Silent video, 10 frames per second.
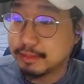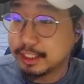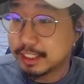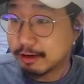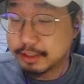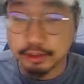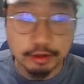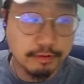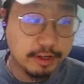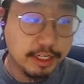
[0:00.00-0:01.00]
This character
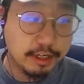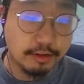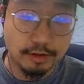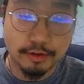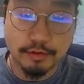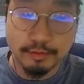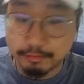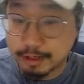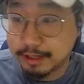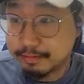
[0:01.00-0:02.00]
over here who,
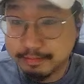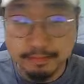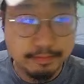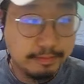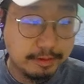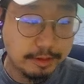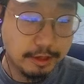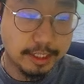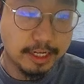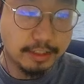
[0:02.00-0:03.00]
well, all you
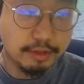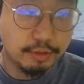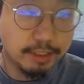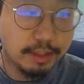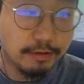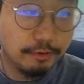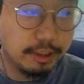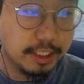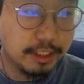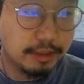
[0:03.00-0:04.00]
gotta do is read their
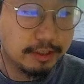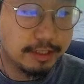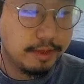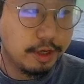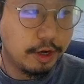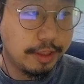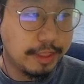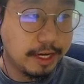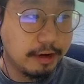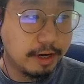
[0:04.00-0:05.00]
Forte circuit on
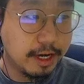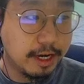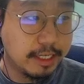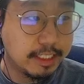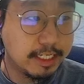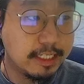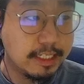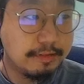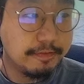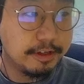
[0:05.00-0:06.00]
their
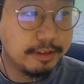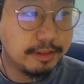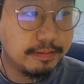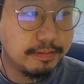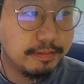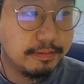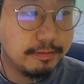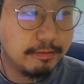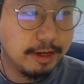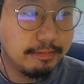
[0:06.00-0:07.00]
Syntony field,
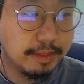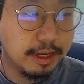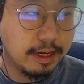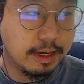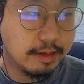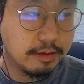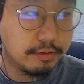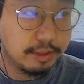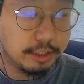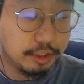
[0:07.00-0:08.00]
right?
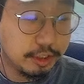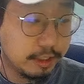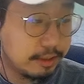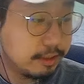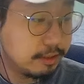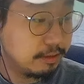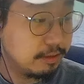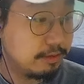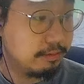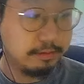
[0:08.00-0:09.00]
Holy shit, this is
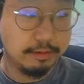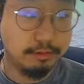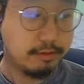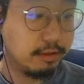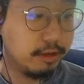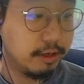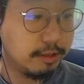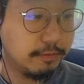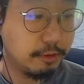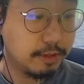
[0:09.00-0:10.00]
one of the longest
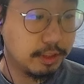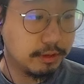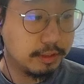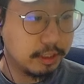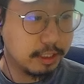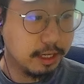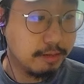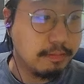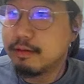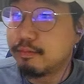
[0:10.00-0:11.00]
Forte circuits of the game.
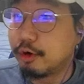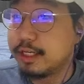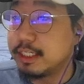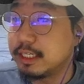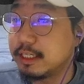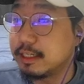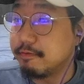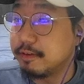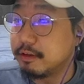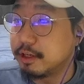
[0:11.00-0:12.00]
Mornier's Syntony
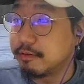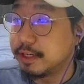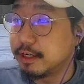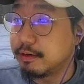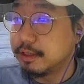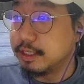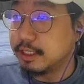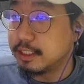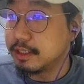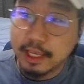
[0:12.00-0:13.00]
field over here, you can
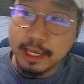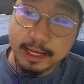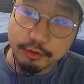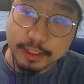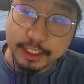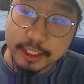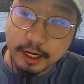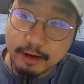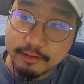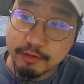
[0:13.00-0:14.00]
see it, increases the
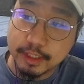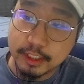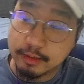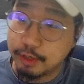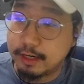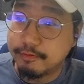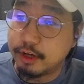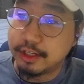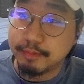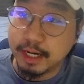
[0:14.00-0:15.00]
off-tune buildup rate of all
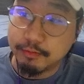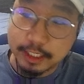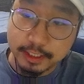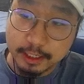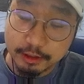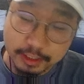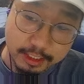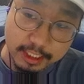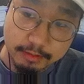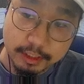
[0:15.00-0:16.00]
nearby resonators in the
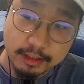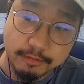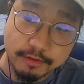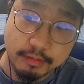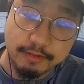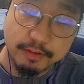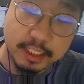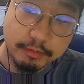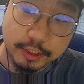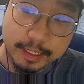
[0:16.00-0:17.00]
team within the field by
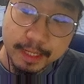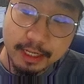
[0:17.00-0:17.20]
50%.